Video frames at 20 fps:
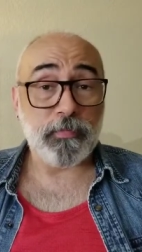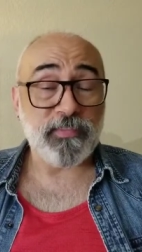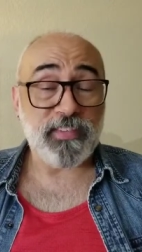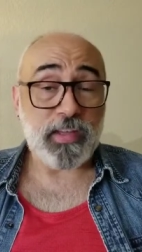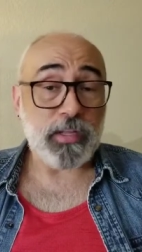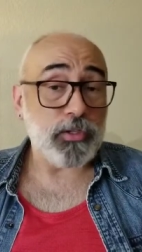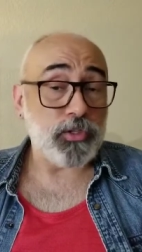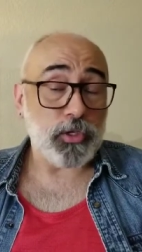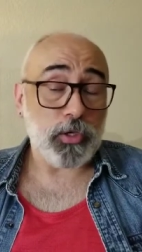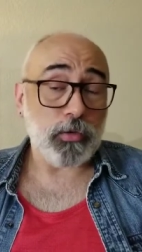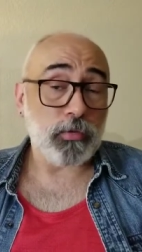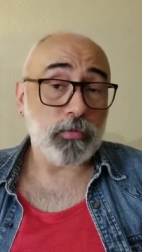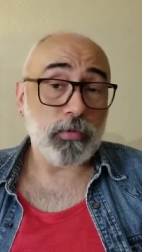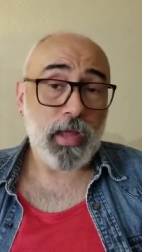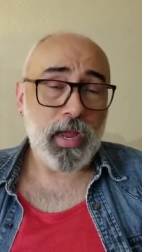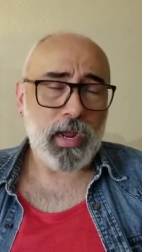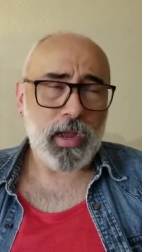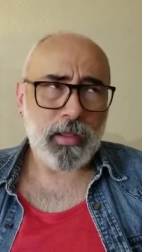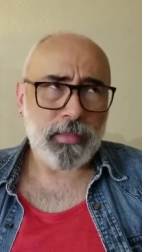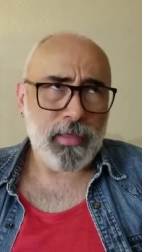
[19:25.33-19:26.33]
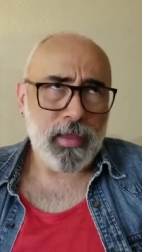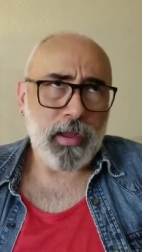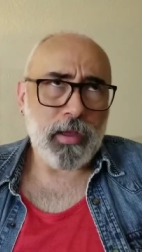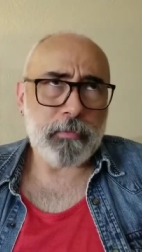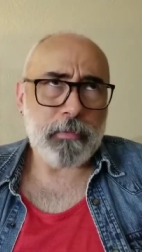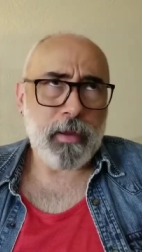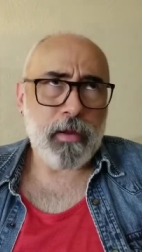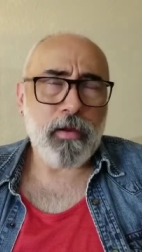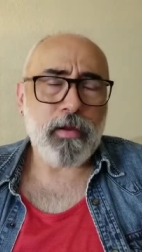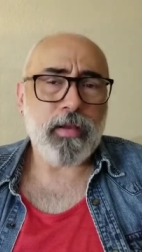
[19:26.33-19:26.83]
feeds you, like I think
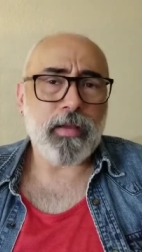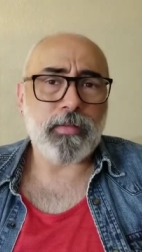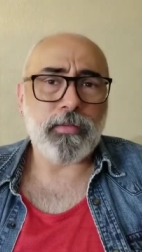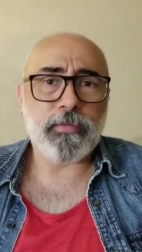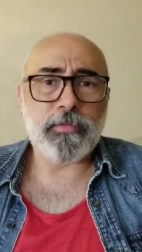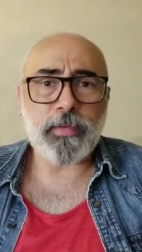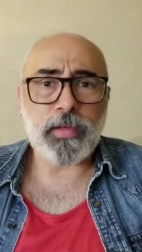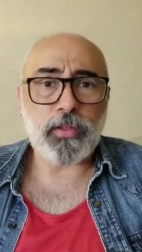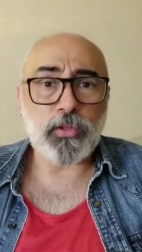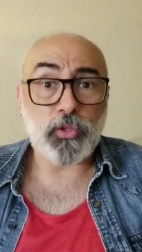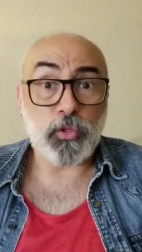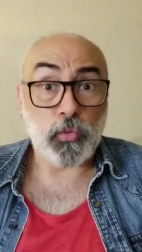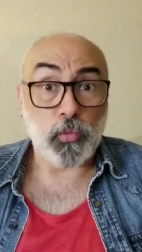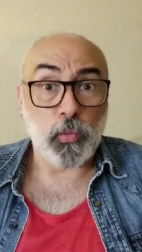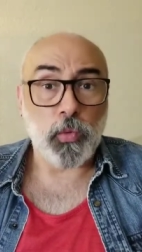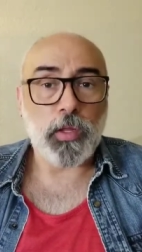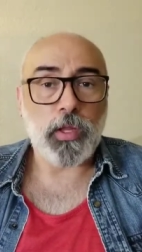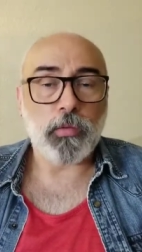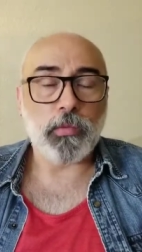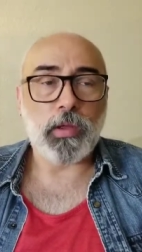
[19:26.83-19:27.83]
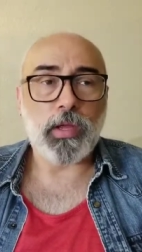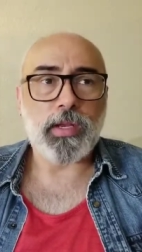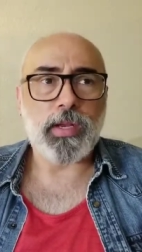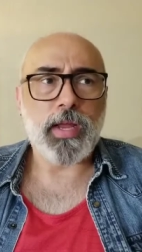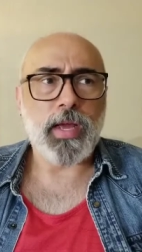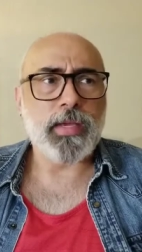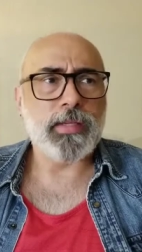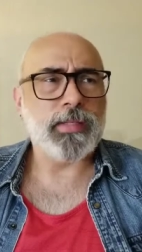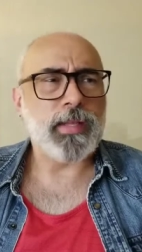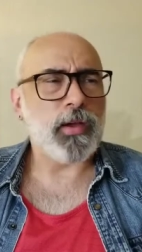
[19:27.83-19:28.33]
American feeds you really, really
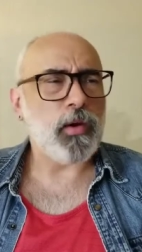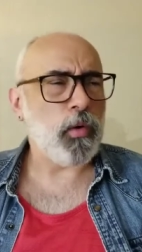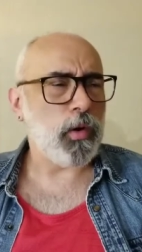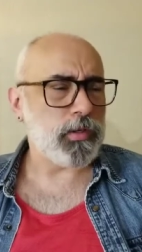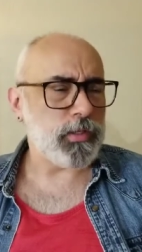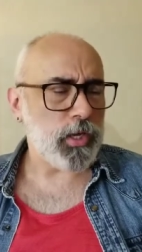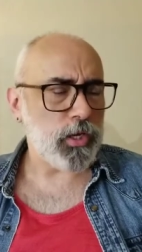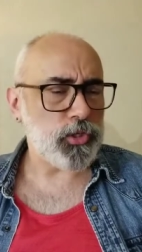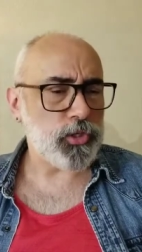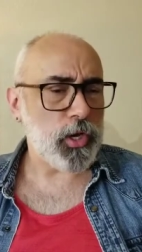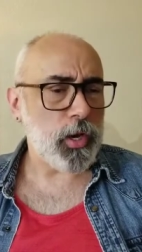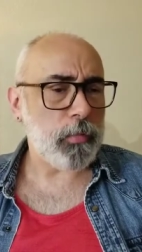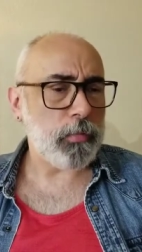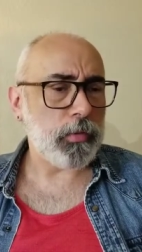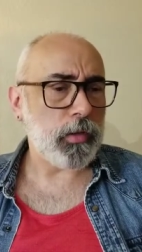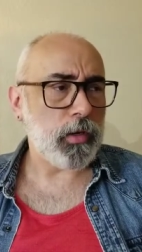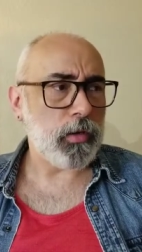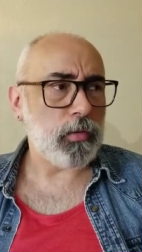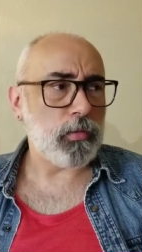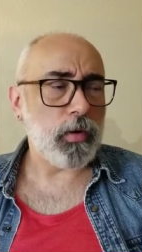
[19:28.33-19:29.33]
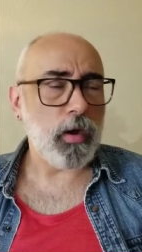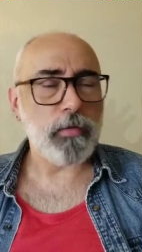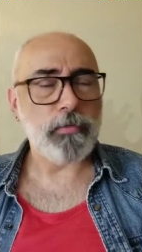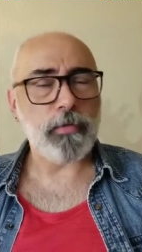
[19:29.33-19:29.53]
nicely, or is it JetBlue? I